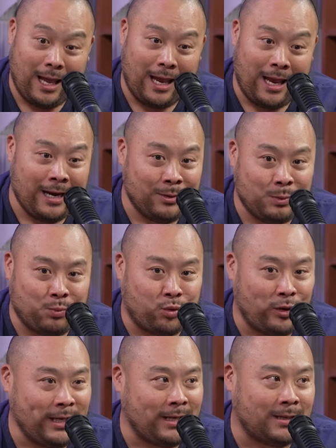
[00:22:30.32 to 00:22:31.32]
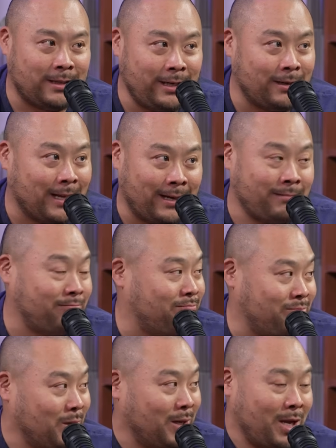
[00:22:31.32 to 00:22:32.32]
And it was pretty clear, like
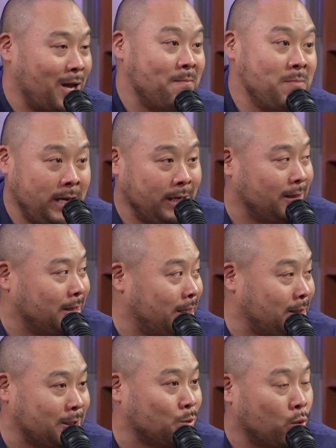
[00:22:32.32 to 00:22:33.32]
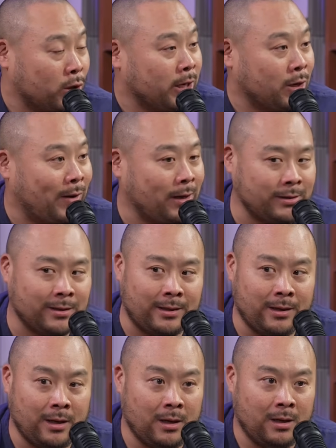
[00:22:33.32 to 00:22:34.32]
immediately just working around you, like,
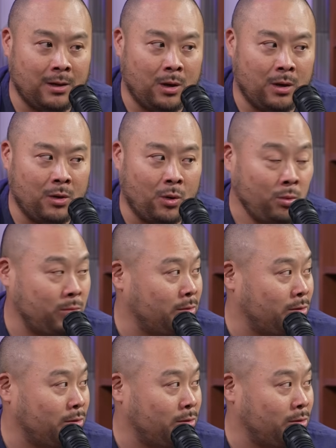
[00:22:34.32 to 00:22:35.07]
oh,